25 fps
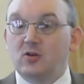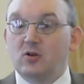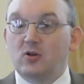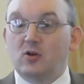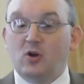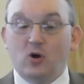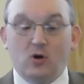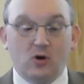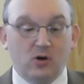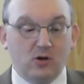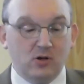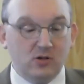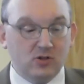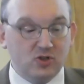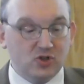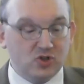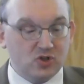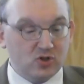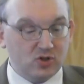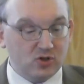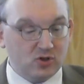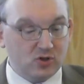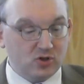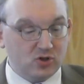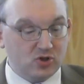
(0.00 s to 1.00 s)

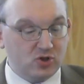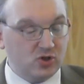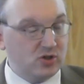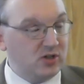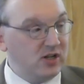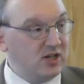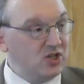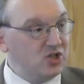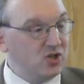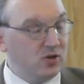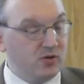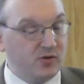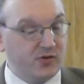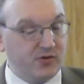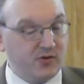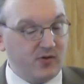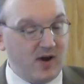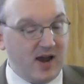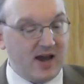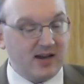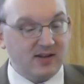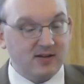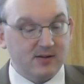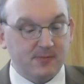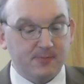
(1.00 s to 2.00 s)
God's judicial
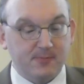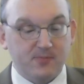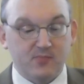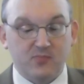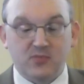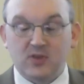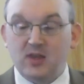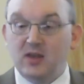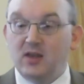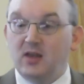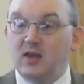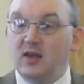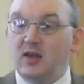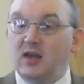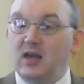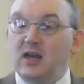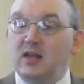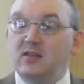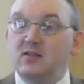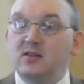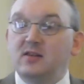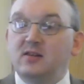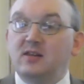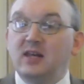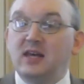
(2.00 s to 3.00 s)
threat,
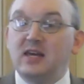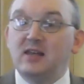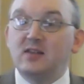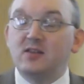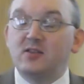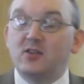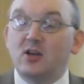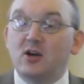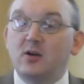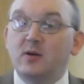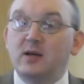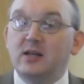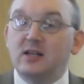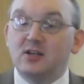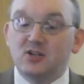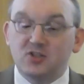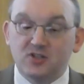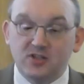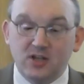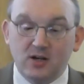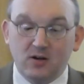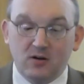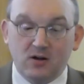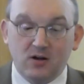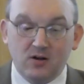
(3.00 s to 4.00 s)
in the day that thou eatest
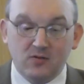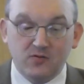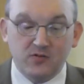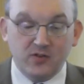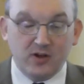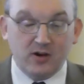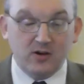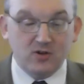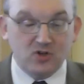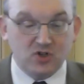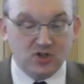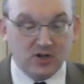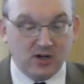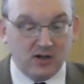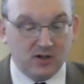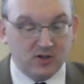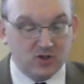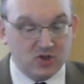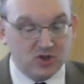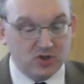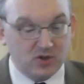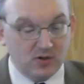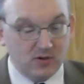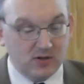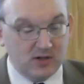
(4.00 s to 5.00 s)
thereof, thou shalt
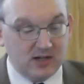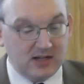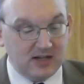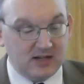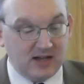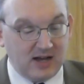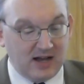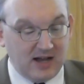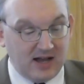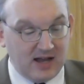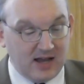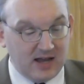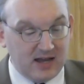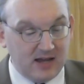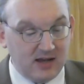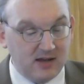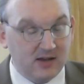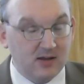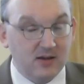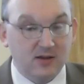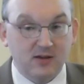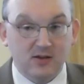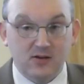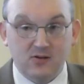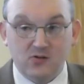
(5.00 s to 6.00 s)
surely die,
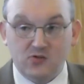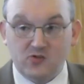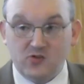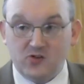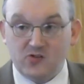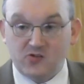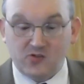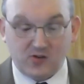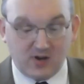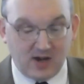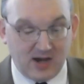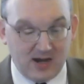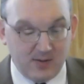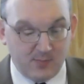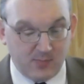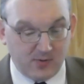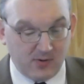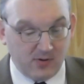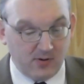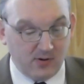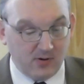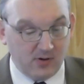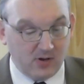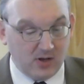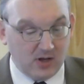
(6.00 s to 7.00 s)
says
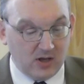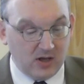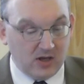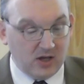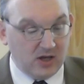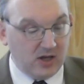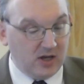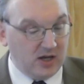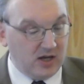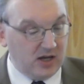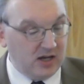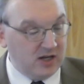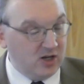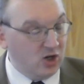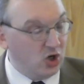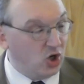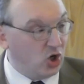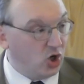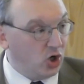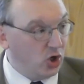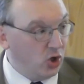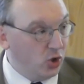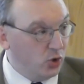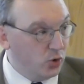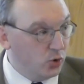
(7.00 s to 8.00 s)
Kuyper,
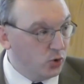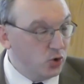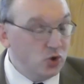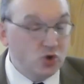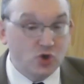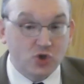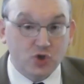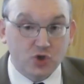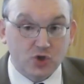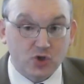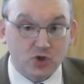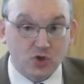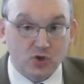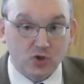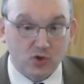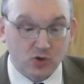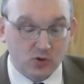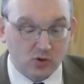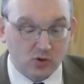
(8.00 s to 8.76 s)
includes